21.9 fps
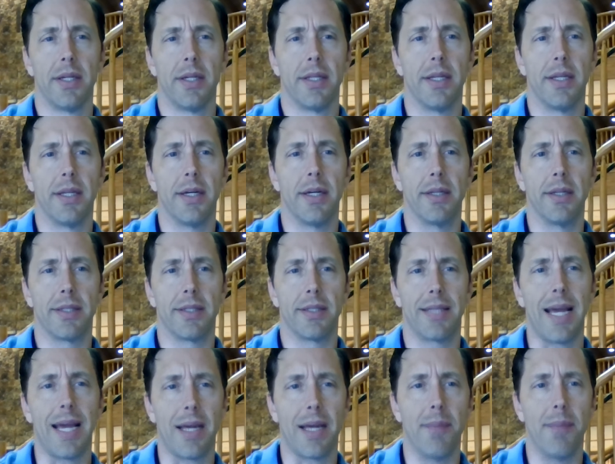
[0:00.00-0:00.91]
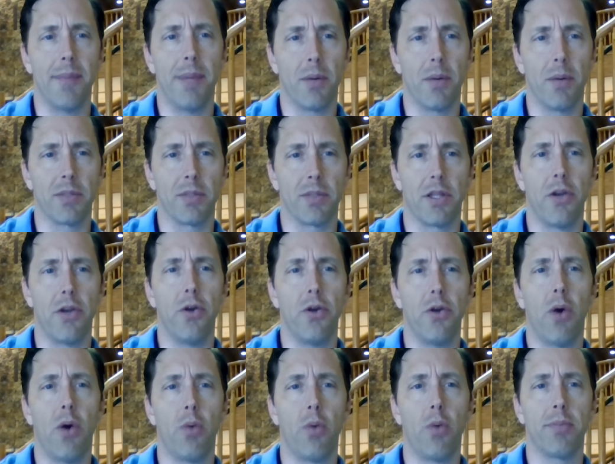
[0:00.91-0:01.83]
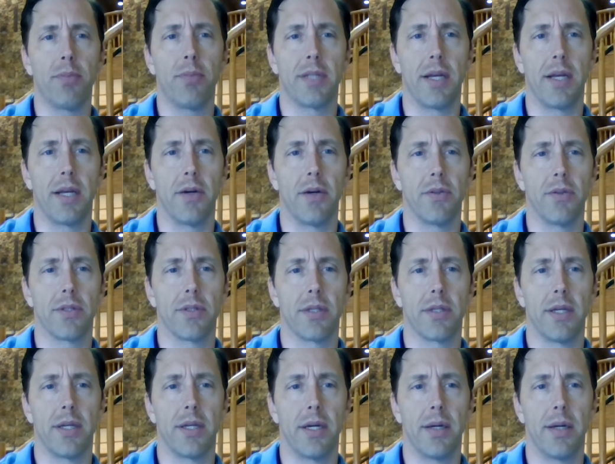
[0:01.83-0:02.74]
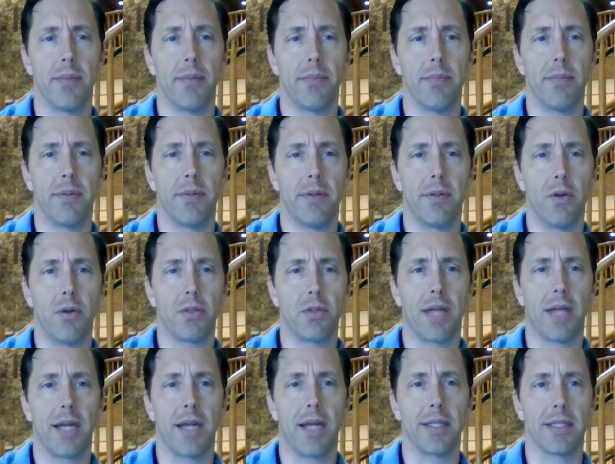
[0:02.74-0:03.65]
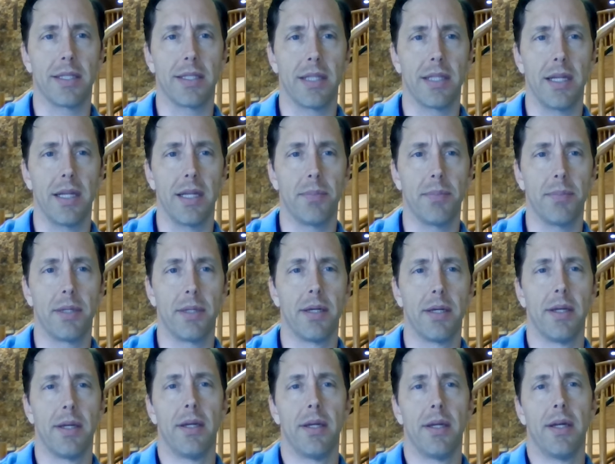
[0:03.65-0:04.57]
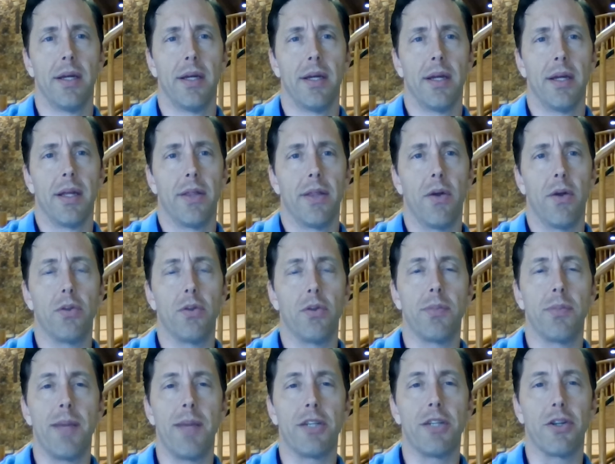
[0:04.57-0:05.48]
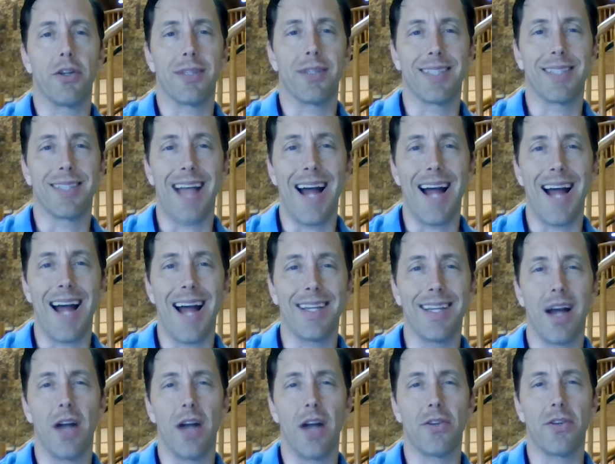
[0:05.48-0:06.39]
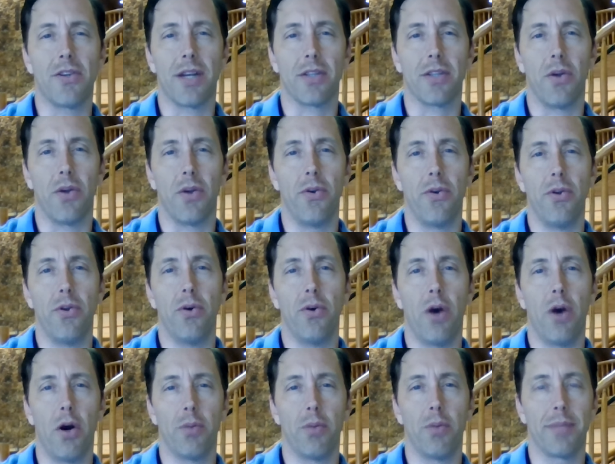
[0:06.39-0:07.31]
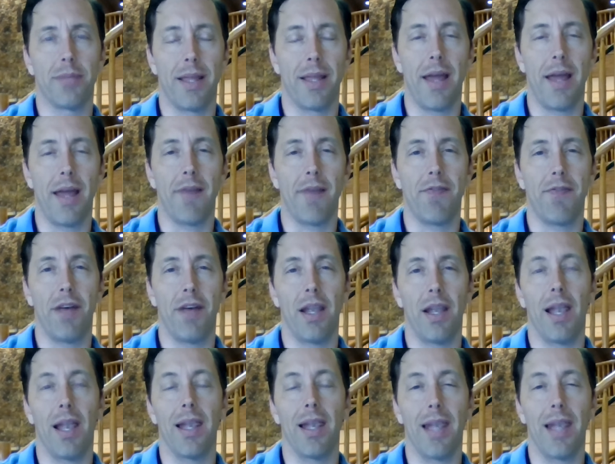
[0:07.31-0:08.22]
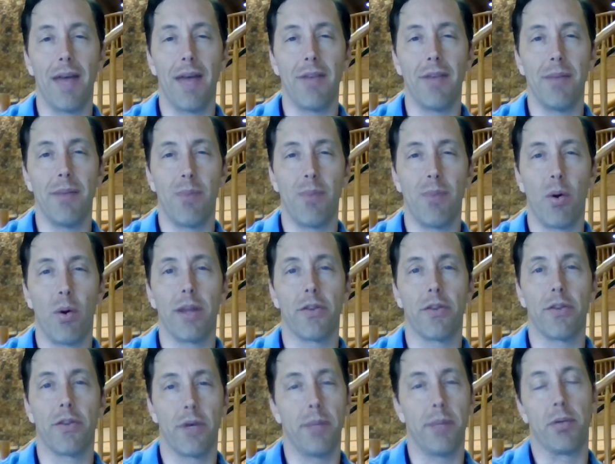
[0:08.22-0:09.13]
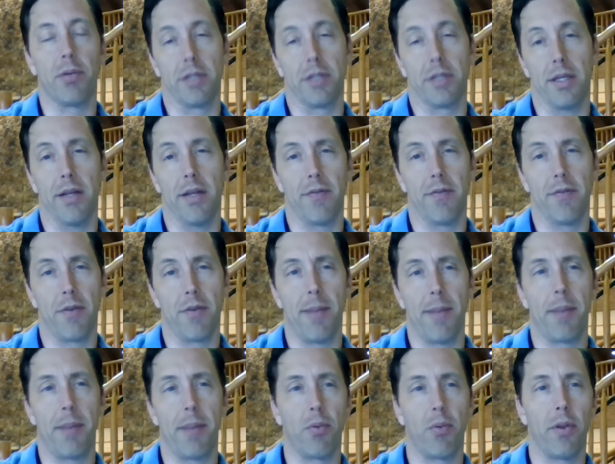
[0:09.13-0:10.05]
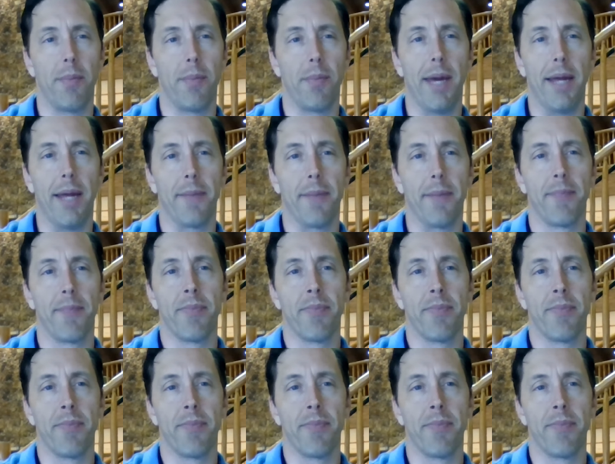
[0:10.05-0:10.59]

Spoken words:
The second bit was the new home sales. Those kind of slipped. Those measure signed contracts on new homes, and that fell 11.3% from April to May.